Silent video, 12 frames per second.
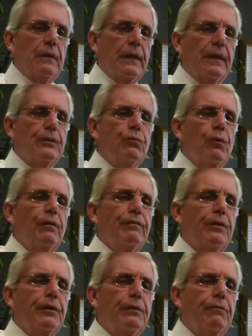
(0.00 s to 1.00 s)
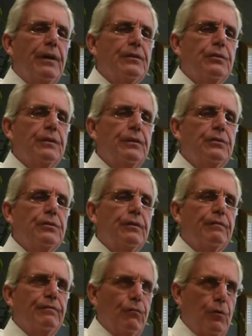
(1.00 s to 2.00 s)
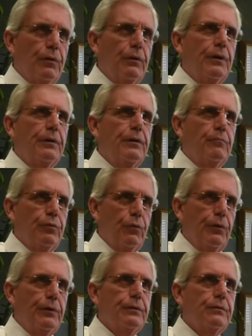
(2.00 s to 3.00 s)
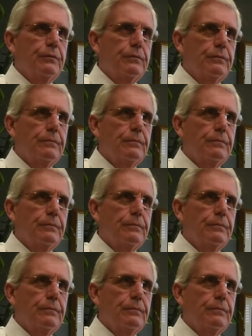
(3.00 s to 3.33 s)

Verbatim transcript: We got 1,200 residents and 400 employees.